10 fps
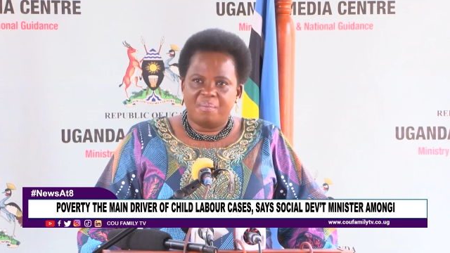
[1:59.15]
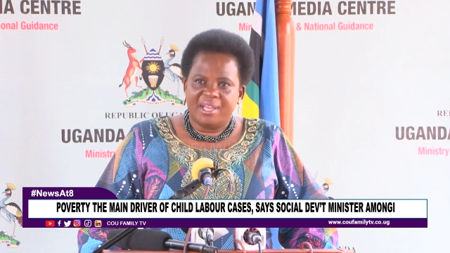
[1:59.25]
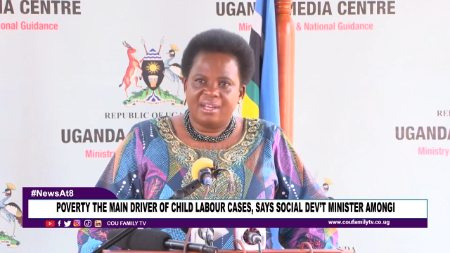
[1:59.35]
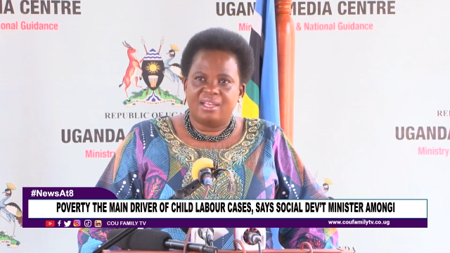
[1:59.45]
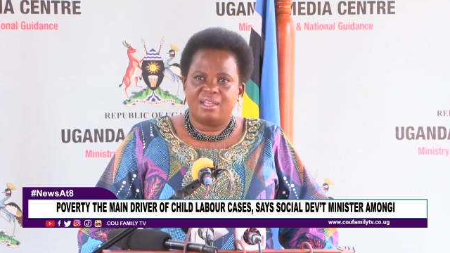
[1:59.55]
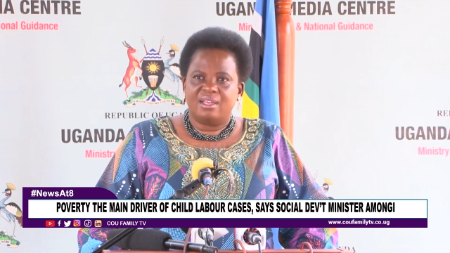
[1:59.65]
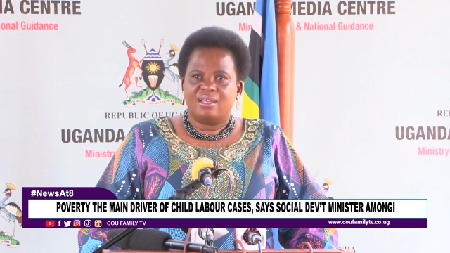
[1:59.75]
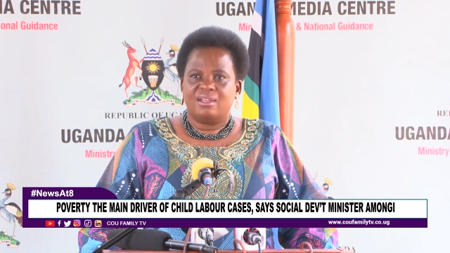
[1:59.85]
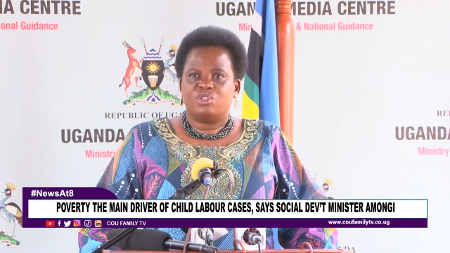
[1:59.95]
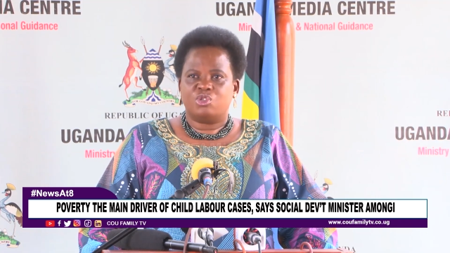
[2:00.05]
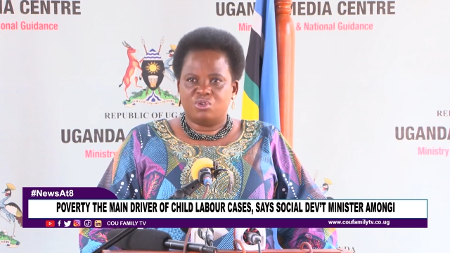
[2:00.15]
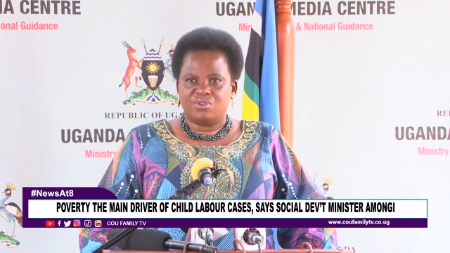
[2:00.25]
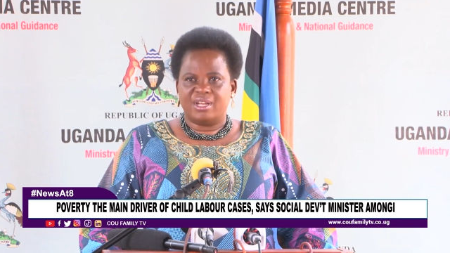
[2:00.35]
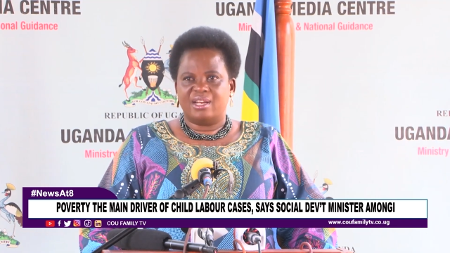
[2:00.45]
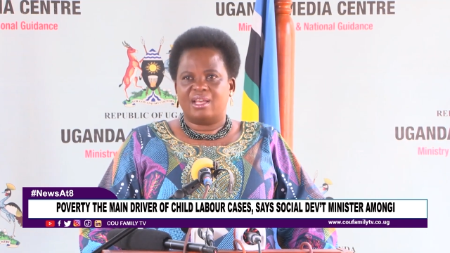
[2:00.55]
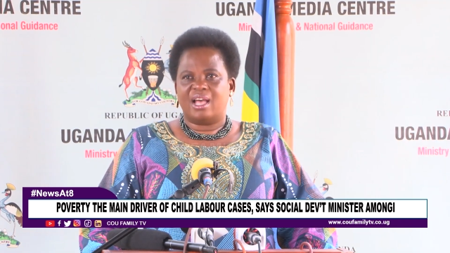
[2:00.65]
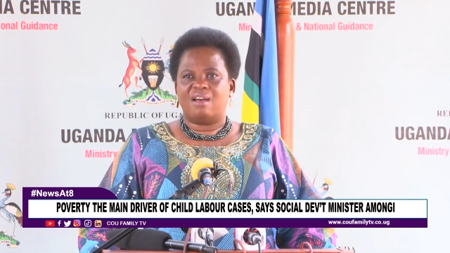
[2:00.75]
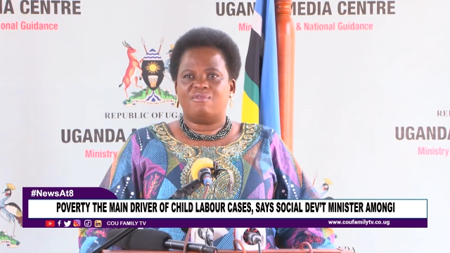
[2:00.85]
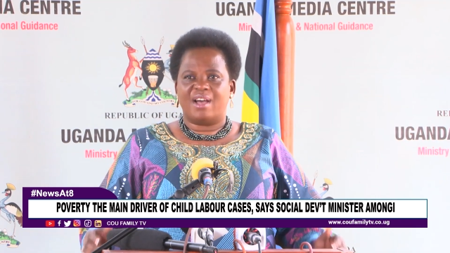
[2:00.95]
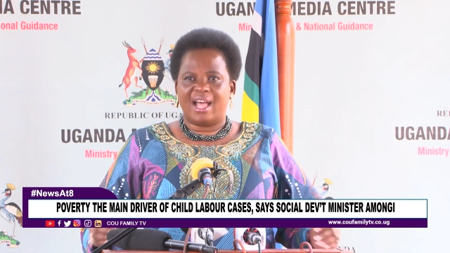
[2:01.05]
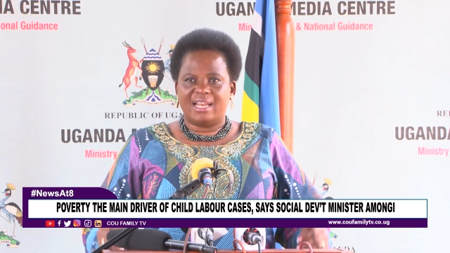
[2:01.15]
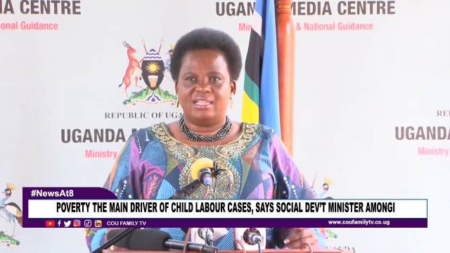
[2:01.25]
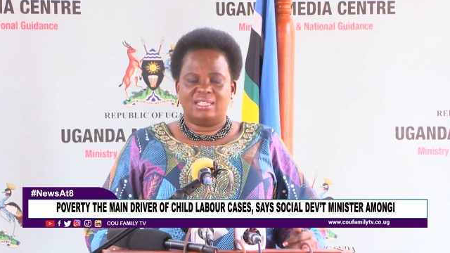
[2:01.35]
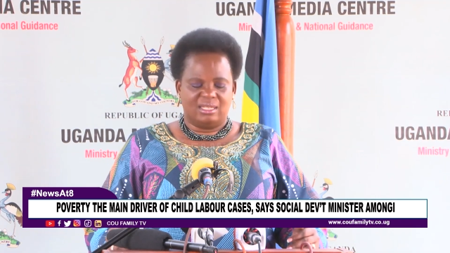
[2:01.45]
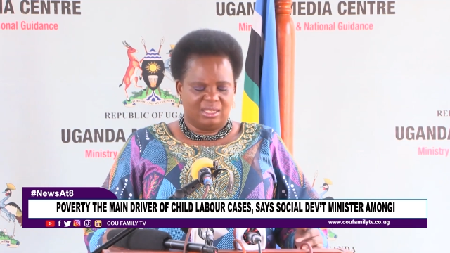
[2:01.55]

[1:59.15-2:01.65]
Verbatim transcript: many children have had